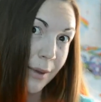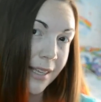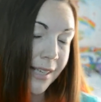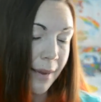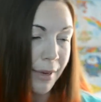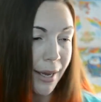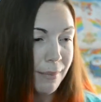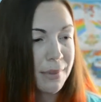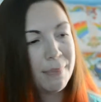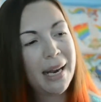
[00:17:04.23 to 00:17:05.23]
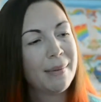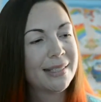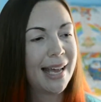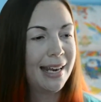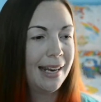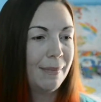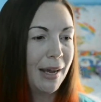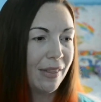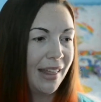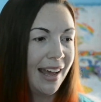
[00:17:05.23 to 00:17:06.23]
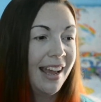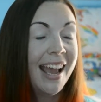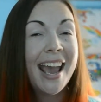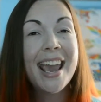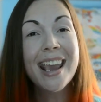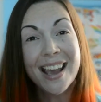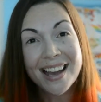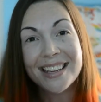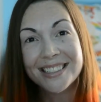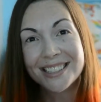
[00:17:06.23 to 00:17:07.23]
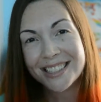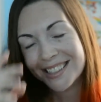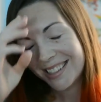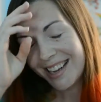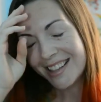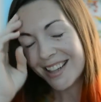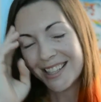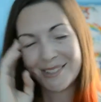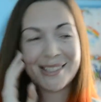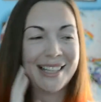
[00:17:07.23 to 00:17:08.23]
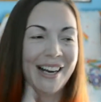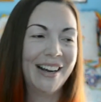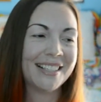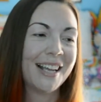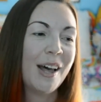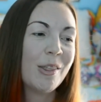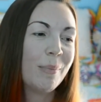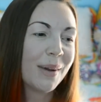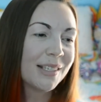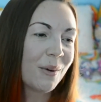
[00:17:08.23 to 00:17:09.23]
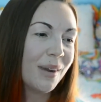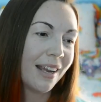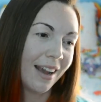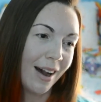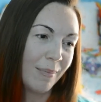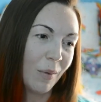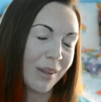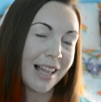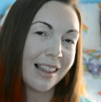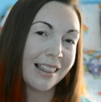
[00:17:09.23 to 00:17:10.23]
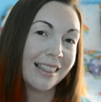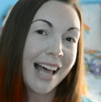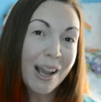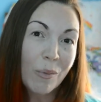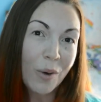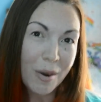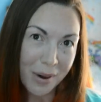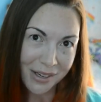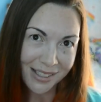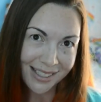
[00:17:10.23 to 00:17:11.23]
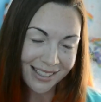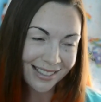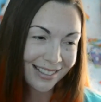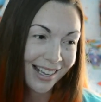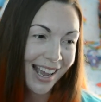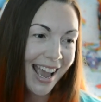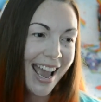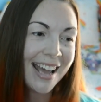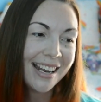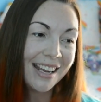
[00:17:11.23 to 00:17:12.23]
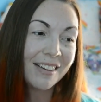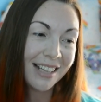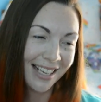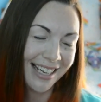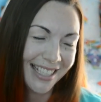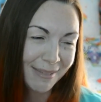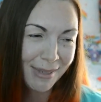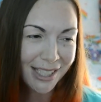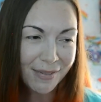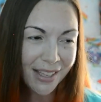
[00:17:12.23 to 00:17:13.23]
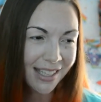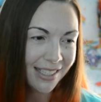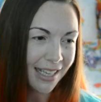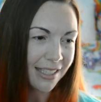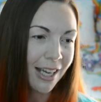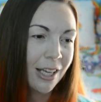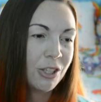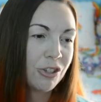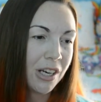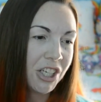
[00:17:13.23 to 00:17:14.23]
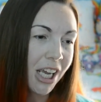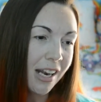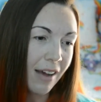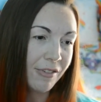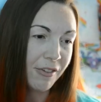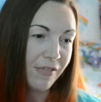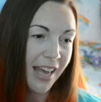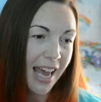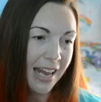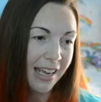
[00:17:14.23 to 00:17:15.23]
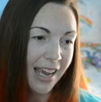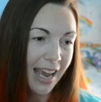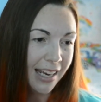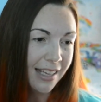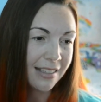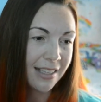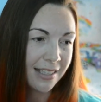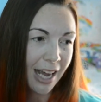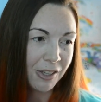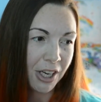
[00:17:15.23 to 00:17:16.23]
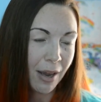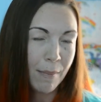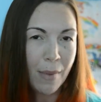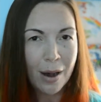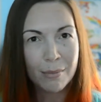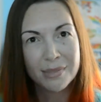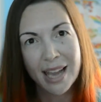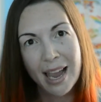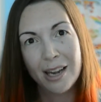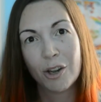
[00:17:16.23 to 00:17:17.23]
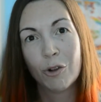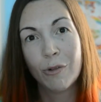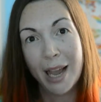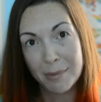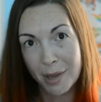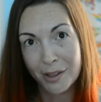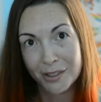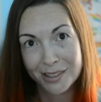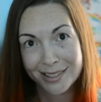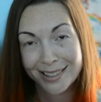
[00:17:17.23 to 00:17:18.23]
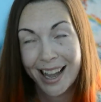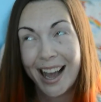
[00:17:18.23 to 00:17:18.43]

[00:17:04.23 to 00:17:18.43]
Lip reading: when the time comes, but I'm excited about that. And I thought this was hilarious. The book is going to come with leg warmers. And it specifically says, stretchy enough to fit any 80s nostalgic moms and grandmothers.